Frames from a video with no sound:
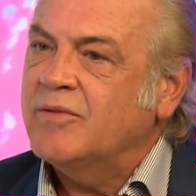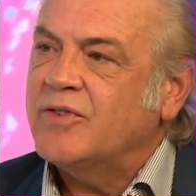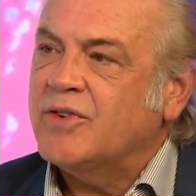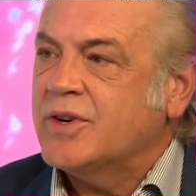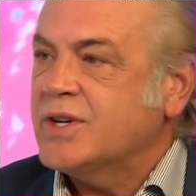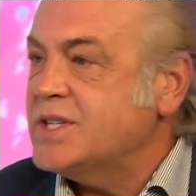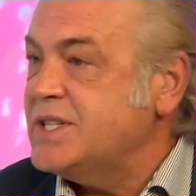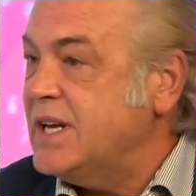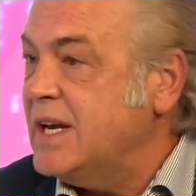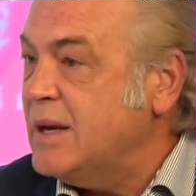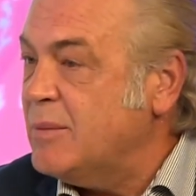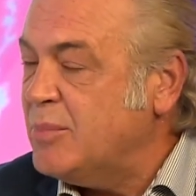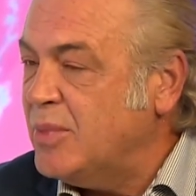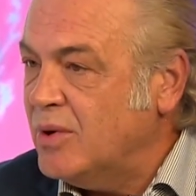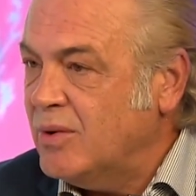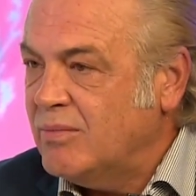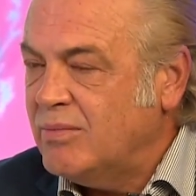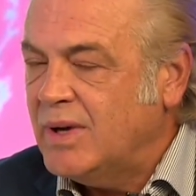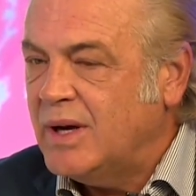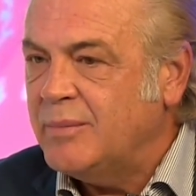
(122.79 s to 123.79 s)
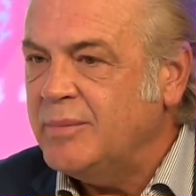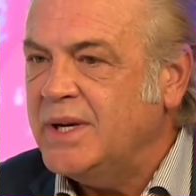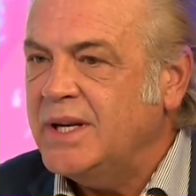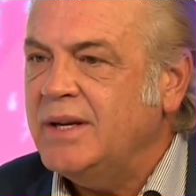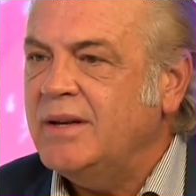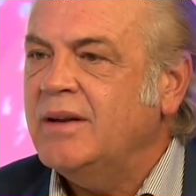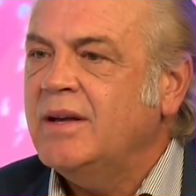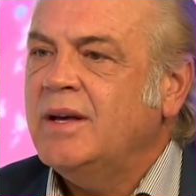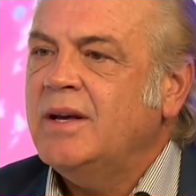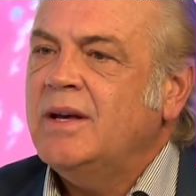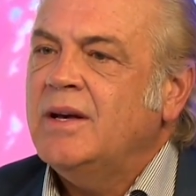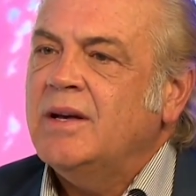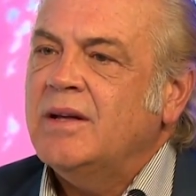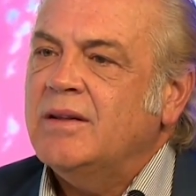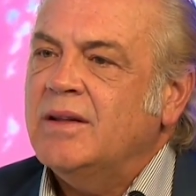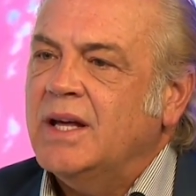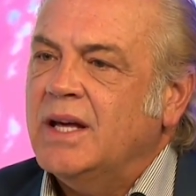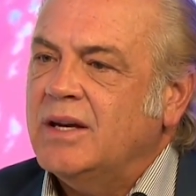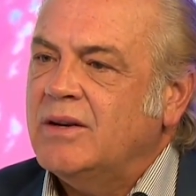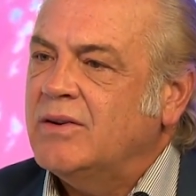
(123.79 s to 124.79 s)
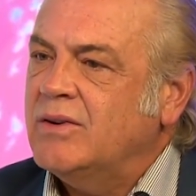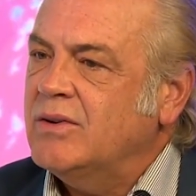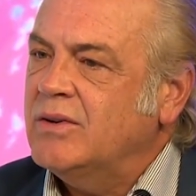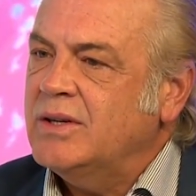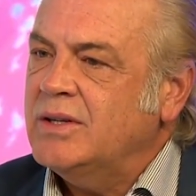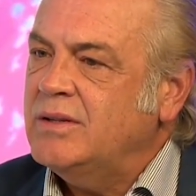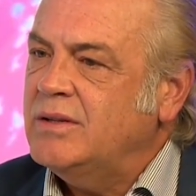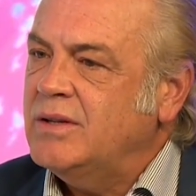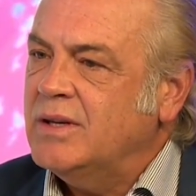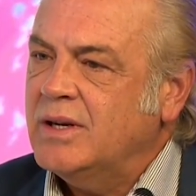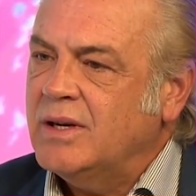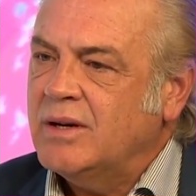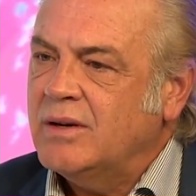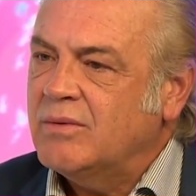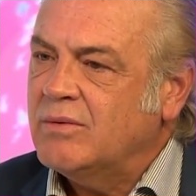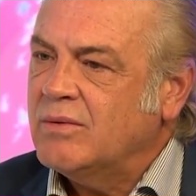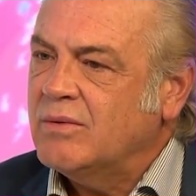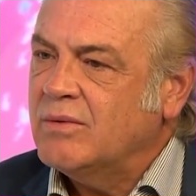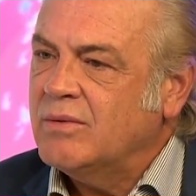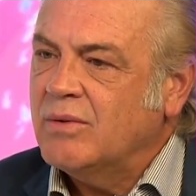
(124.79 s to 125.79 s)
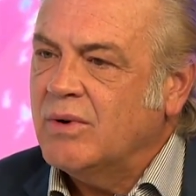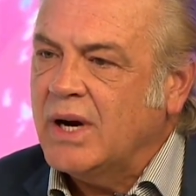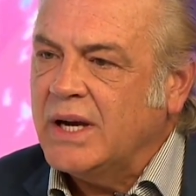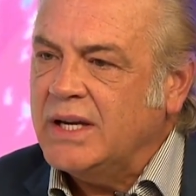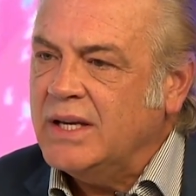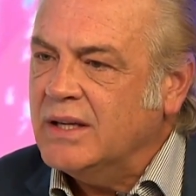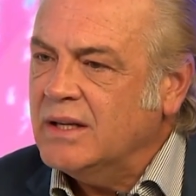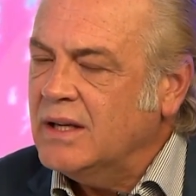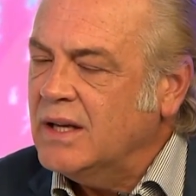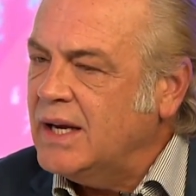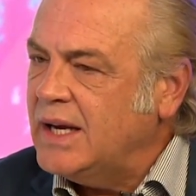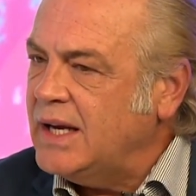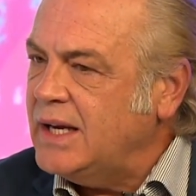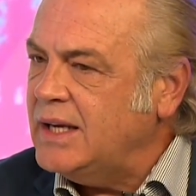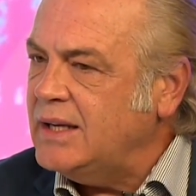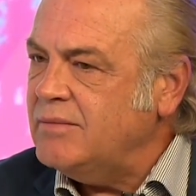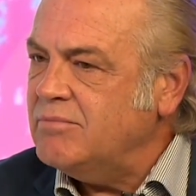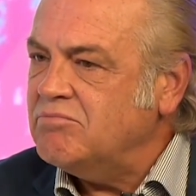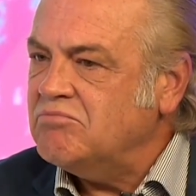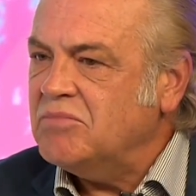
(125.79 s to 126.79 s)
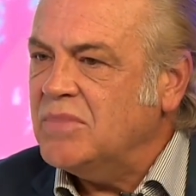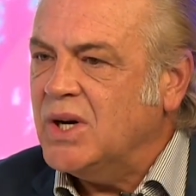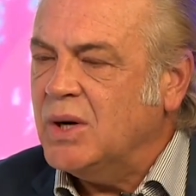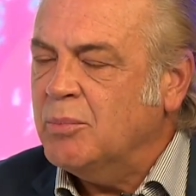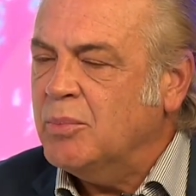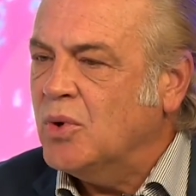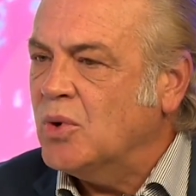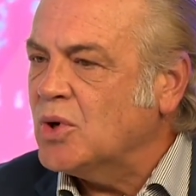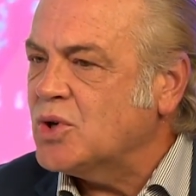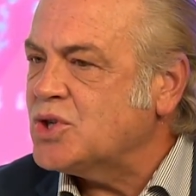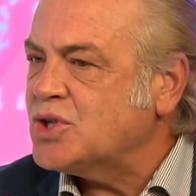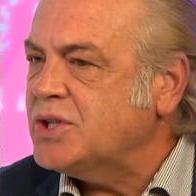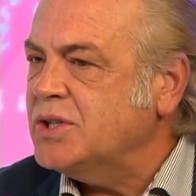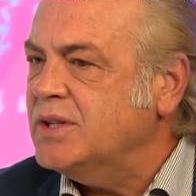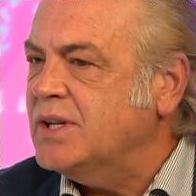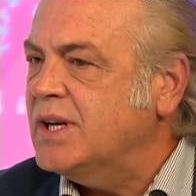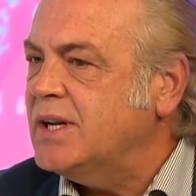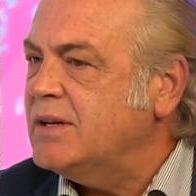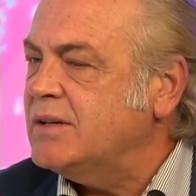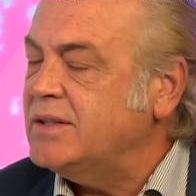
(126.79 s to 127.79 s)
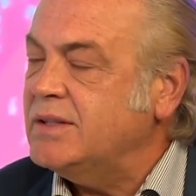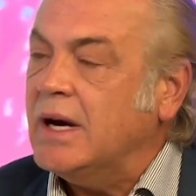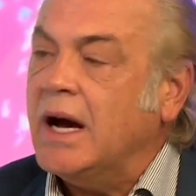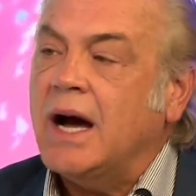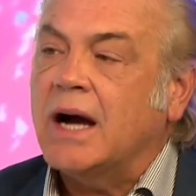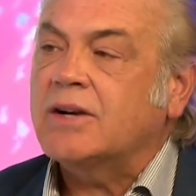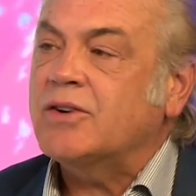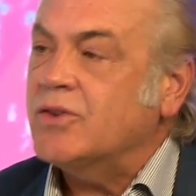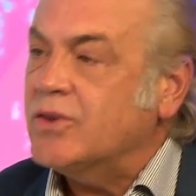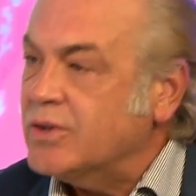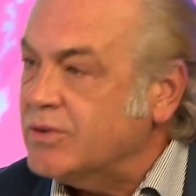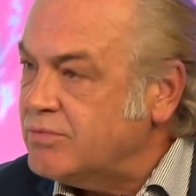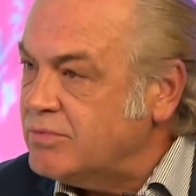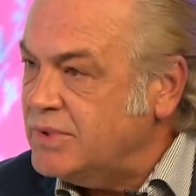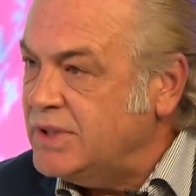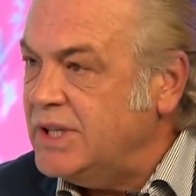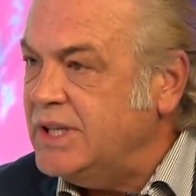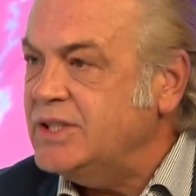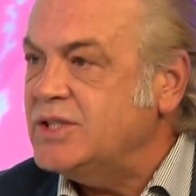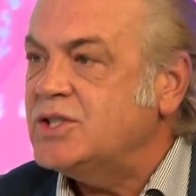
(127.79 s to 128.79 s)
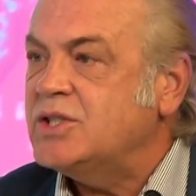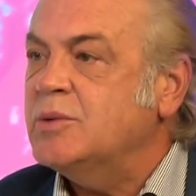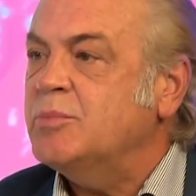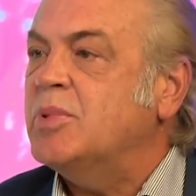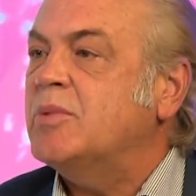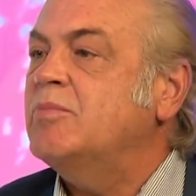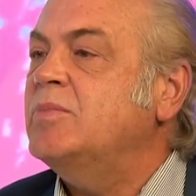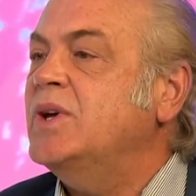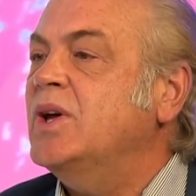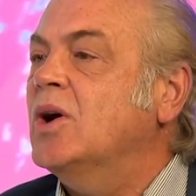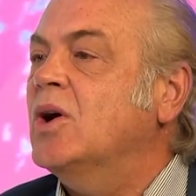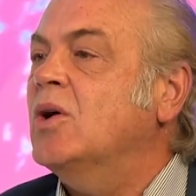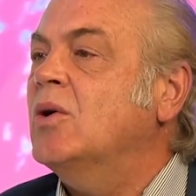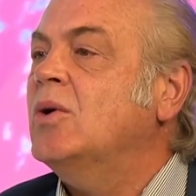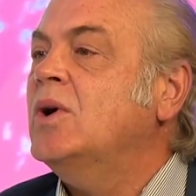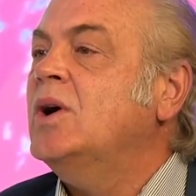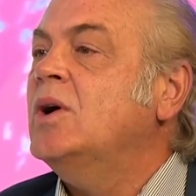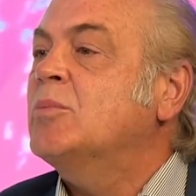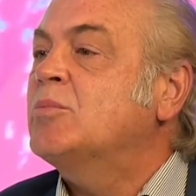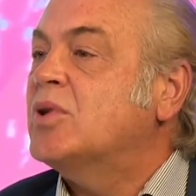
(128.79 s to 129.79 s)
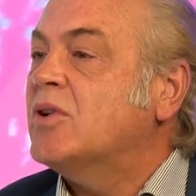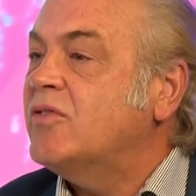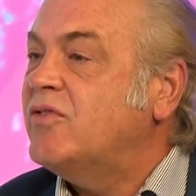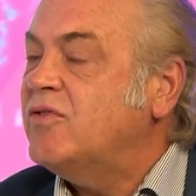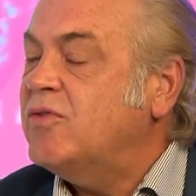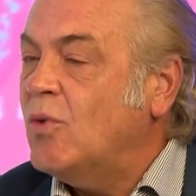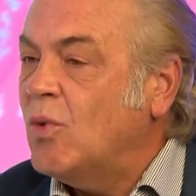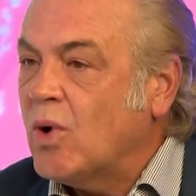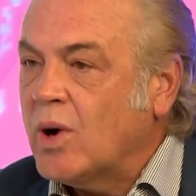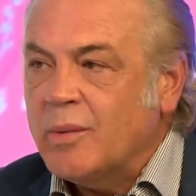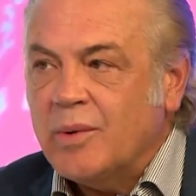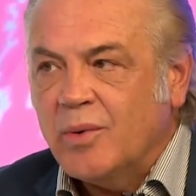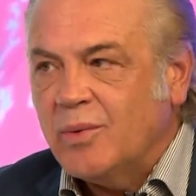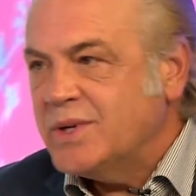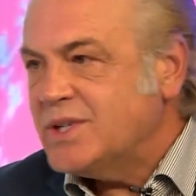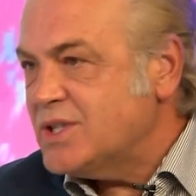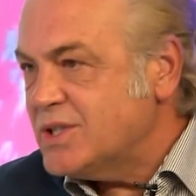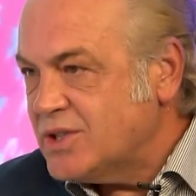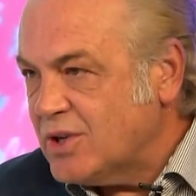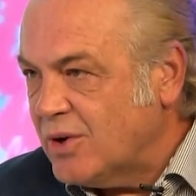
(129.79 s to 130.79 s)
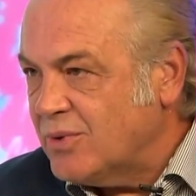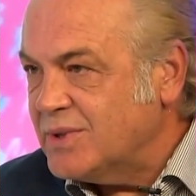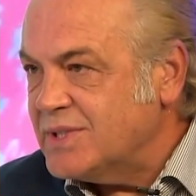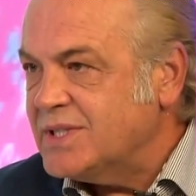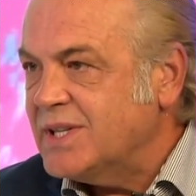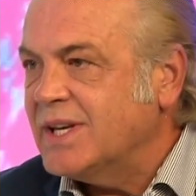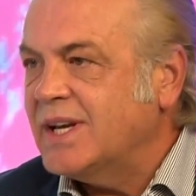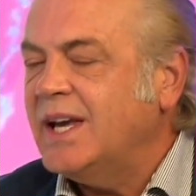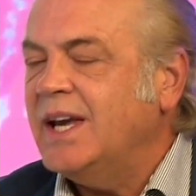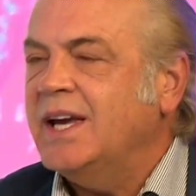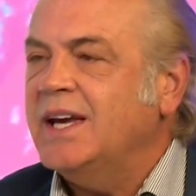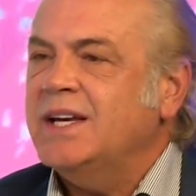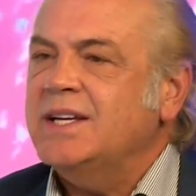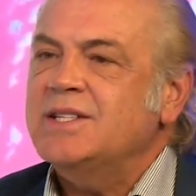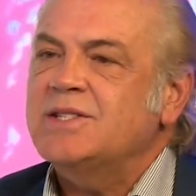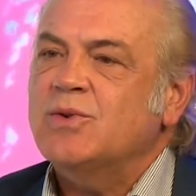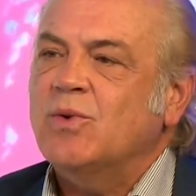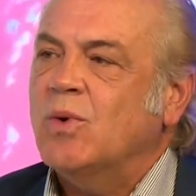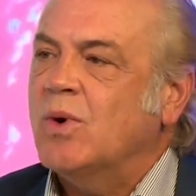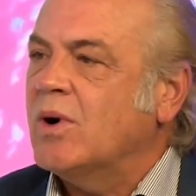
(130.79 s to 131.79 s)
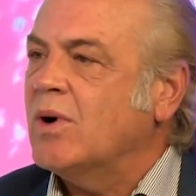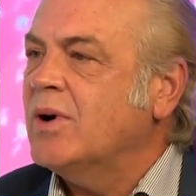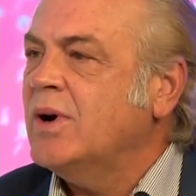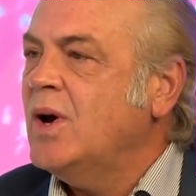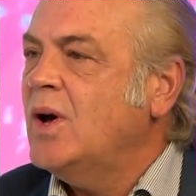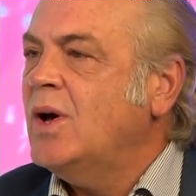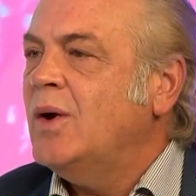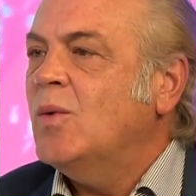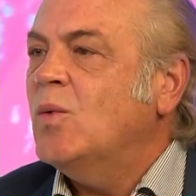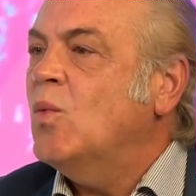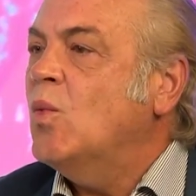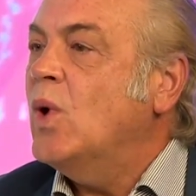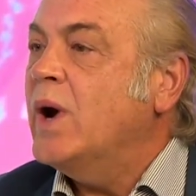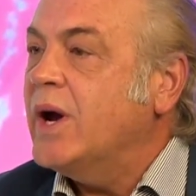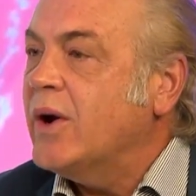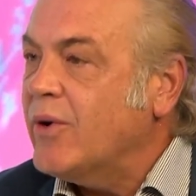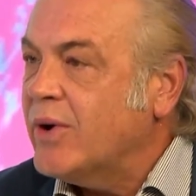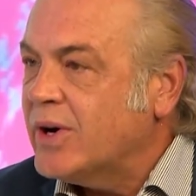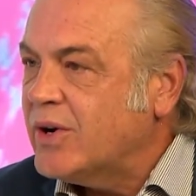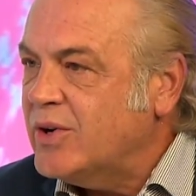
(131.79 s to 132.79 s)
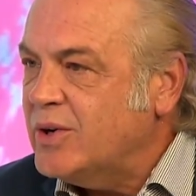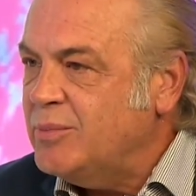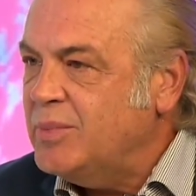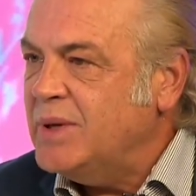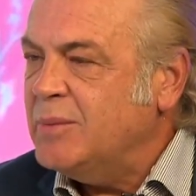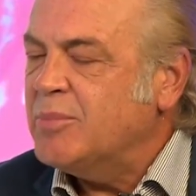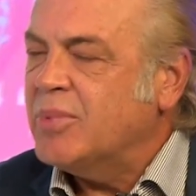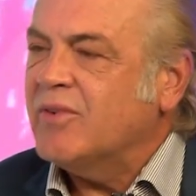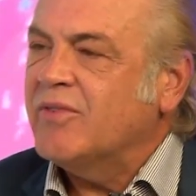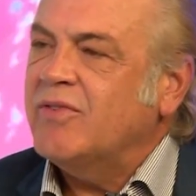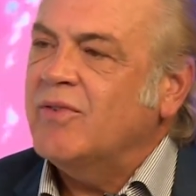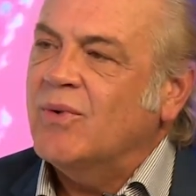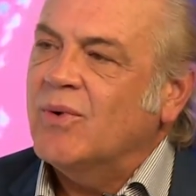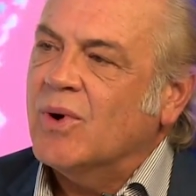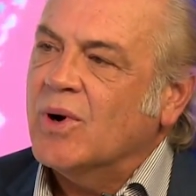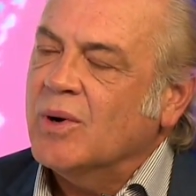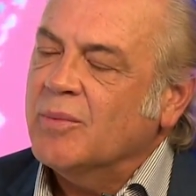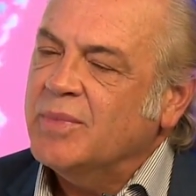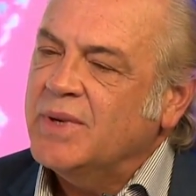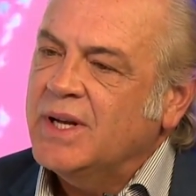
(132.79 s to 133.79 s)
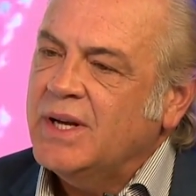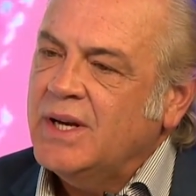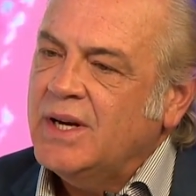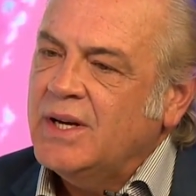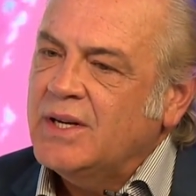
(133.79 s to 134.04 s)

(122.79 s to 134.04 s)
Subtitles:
For example, I mean, they could regulate abortion that a doctor needs to, you know, perform it, which is always the case, or where it could be performed.